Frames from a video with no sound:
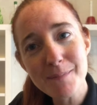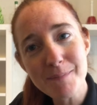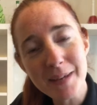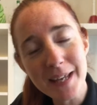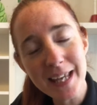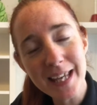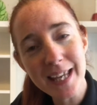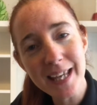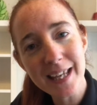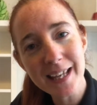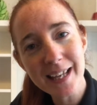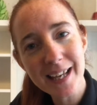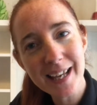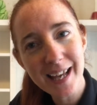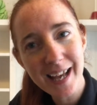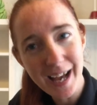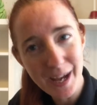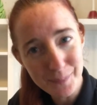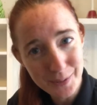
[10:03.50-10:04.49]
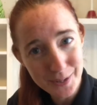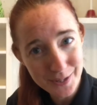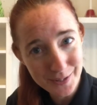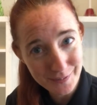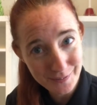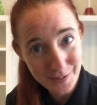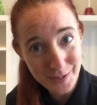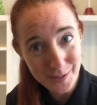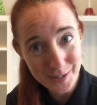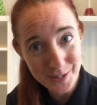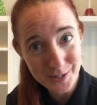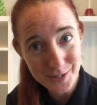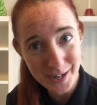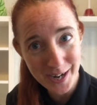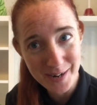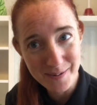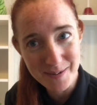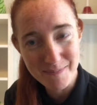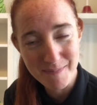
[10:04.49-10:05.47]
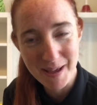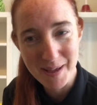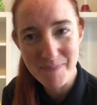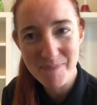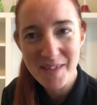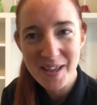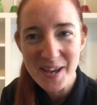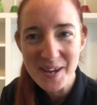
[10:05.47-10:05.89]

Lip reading: me? I wonder if you can try it with me.